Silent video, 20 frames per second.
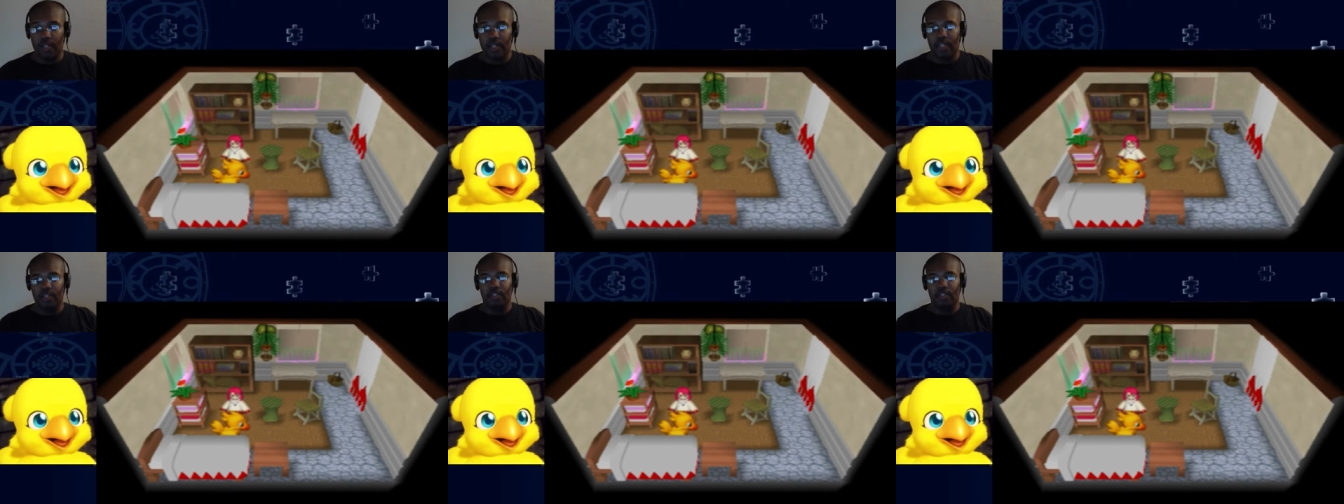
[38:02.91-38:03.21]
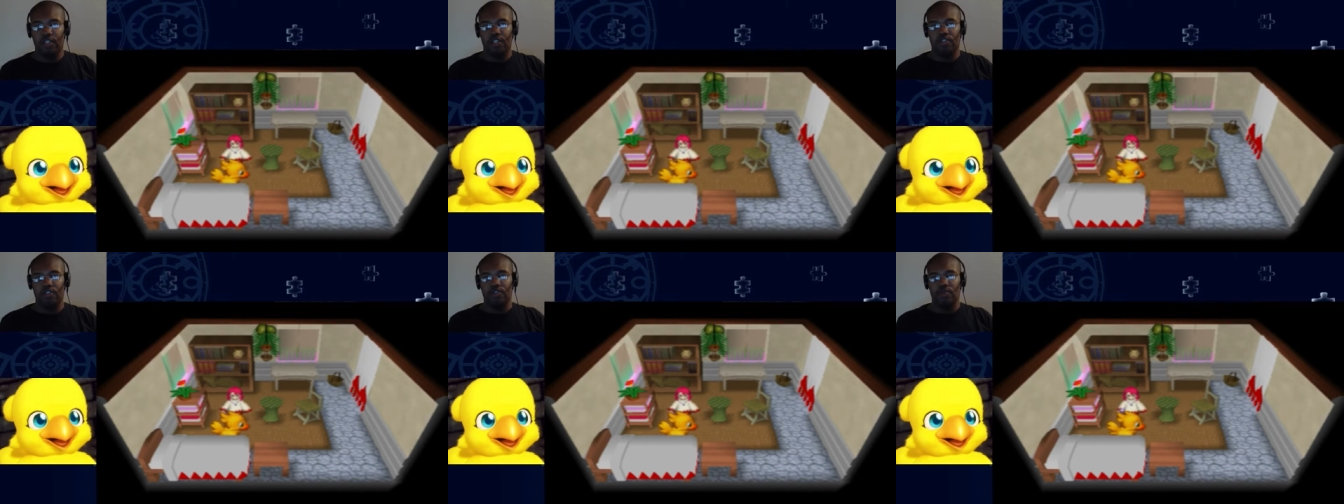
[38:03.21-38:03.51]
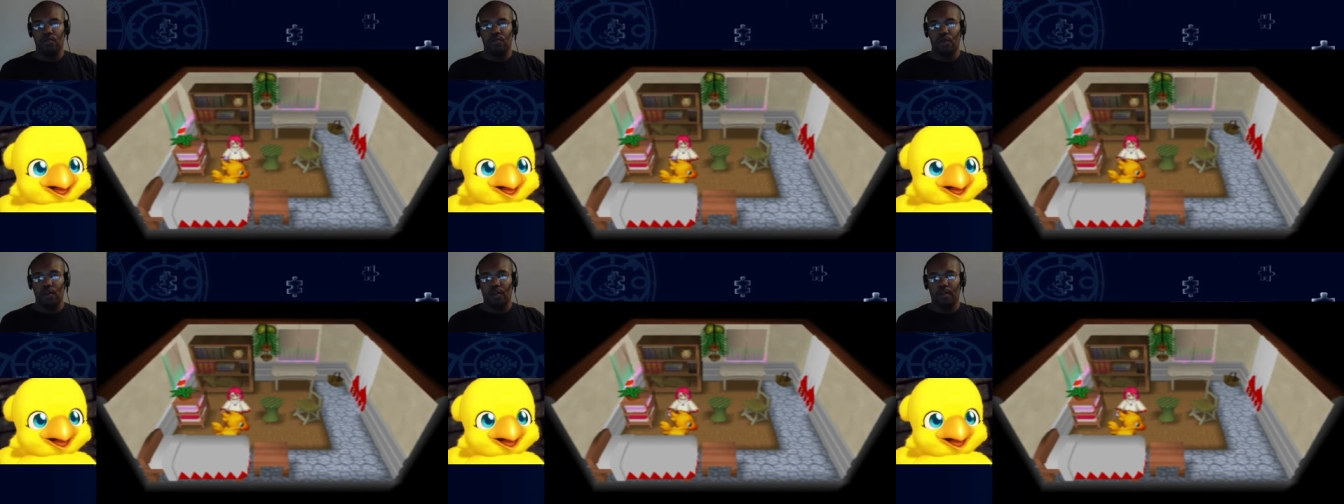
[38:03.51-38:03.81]

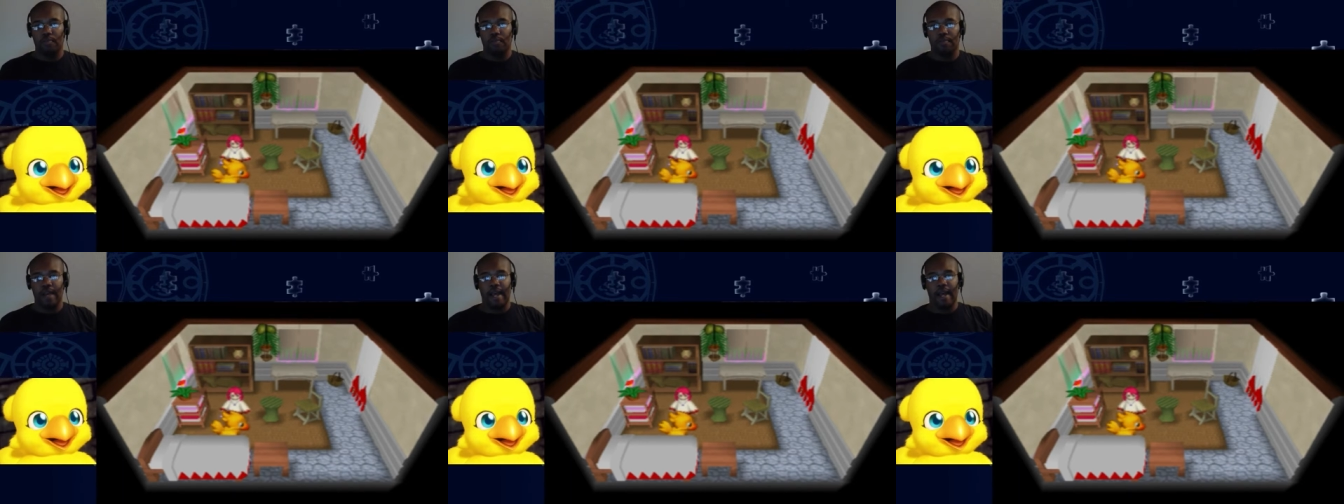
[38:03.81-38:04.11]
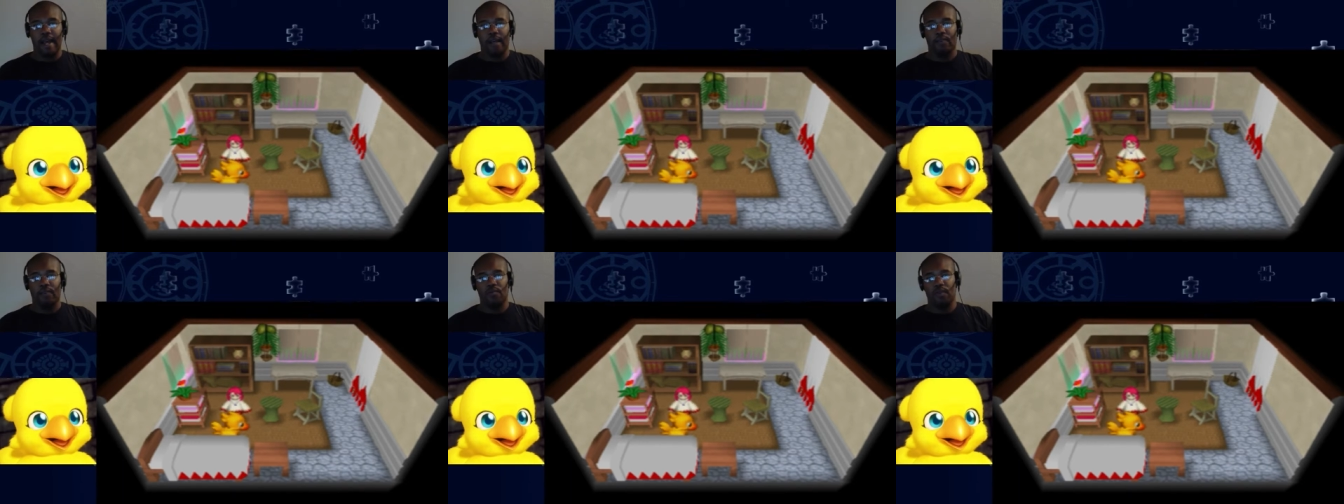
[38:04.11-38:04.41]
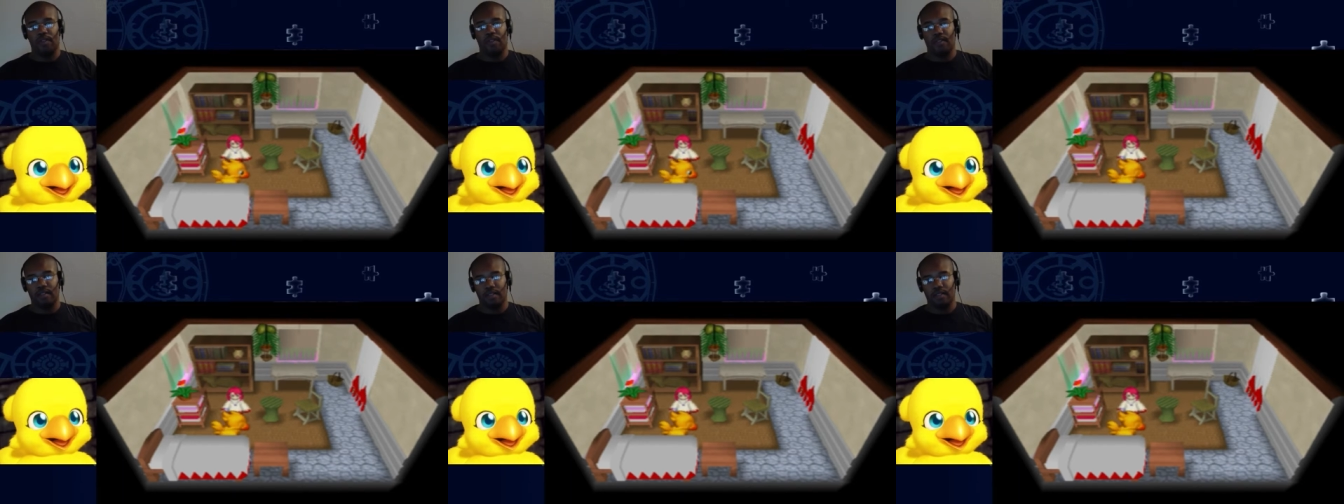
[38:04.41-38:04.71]
continue on back
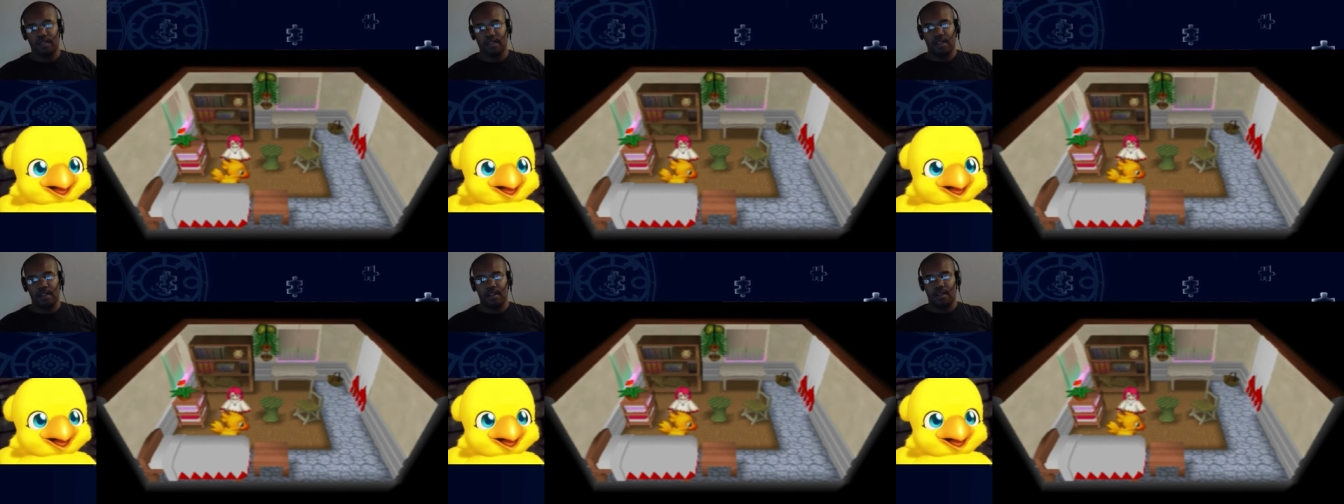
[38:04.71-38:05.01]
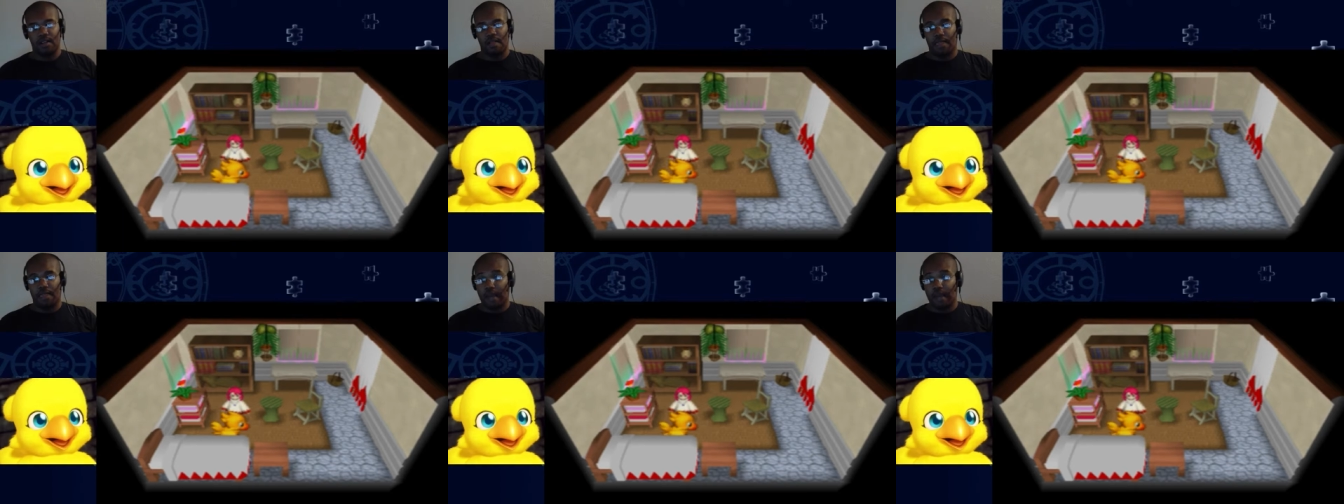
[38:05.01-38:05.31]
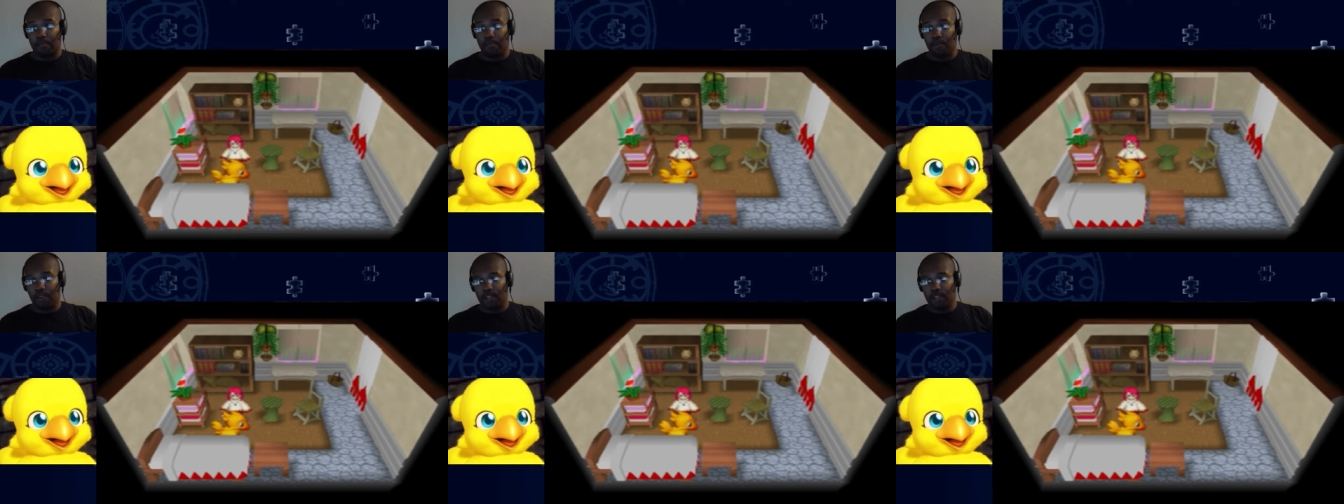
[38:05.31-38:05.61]
with
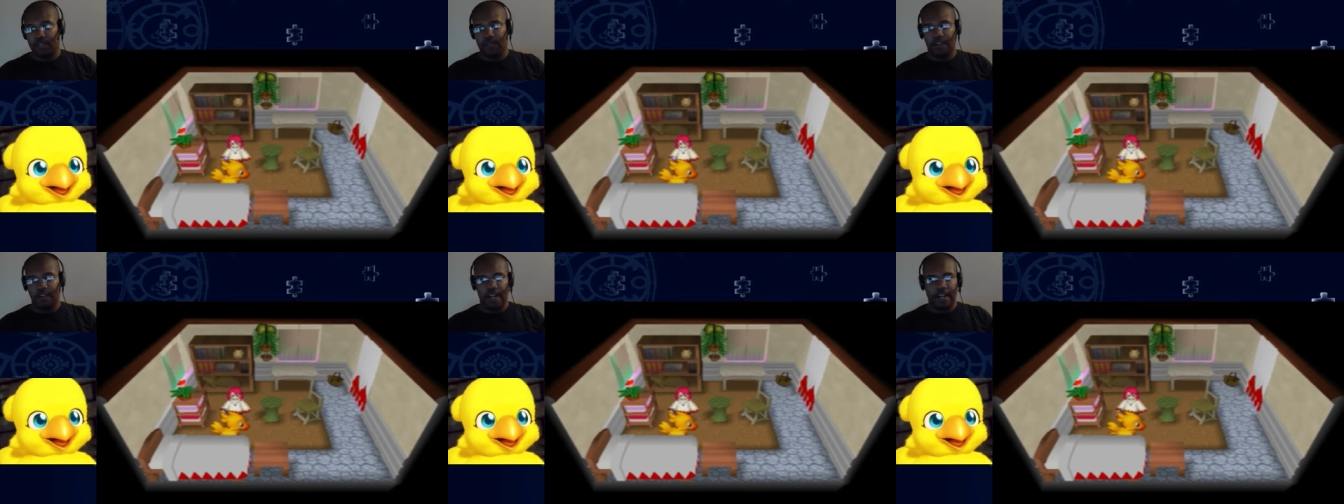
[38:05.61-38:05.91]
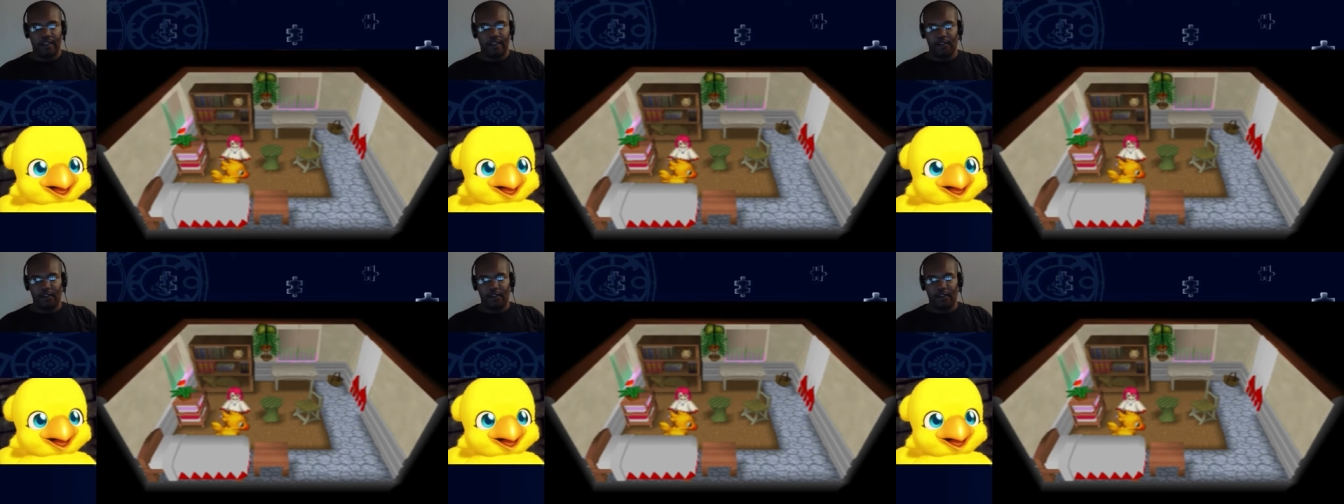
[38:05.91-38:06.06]
that boss fight.